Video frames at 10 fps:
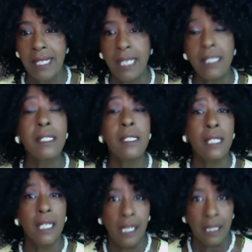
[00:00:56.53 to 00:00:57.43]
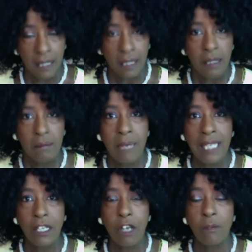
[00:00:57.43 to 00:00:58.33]
The incident
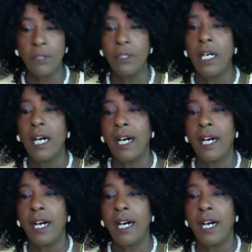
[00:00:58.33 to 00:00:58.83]
made global